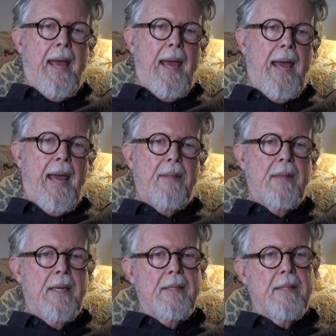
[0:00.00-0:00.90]
and
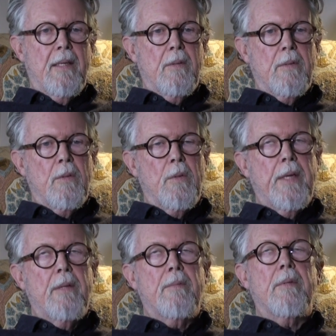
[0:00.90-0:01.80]
they said
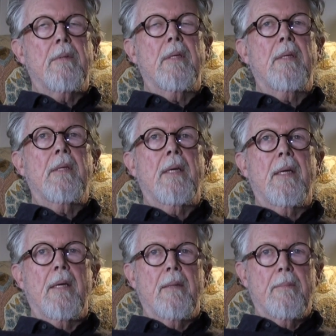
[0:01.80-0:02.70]
that
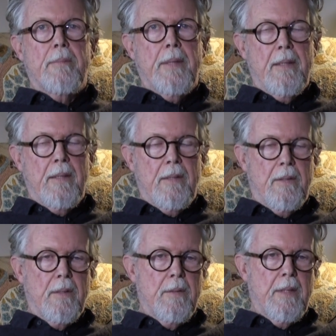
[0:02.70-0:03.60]
the painting
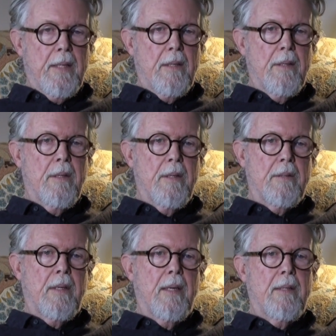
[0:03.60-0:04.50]
sold like
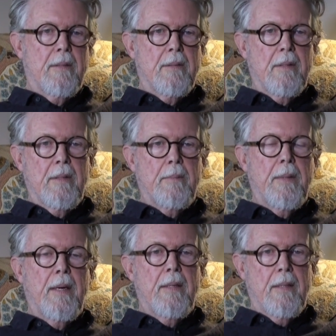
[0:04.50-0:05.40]
hotcakes, and
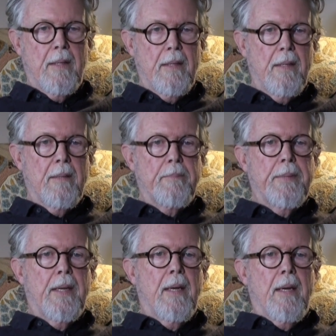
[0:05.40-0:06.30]
apparently they did.
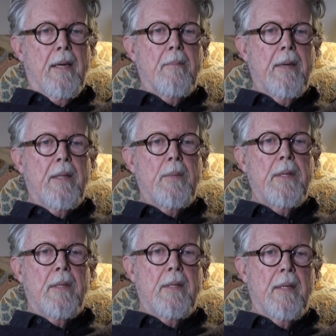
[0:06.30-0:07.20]
Mother
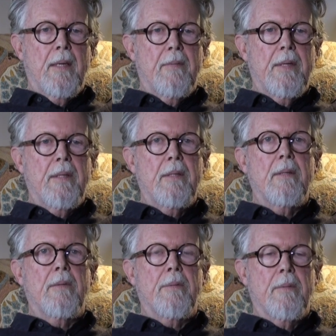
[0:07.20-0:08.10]
went on to have
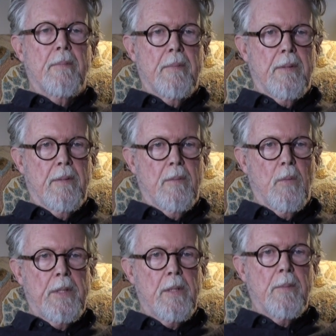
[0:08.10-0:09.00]
lessons from Sir
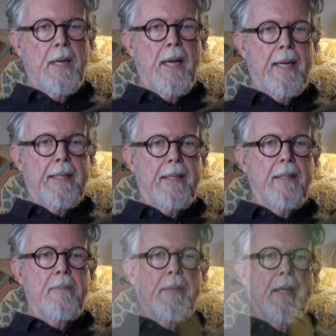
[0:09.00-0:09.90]
William Dargie.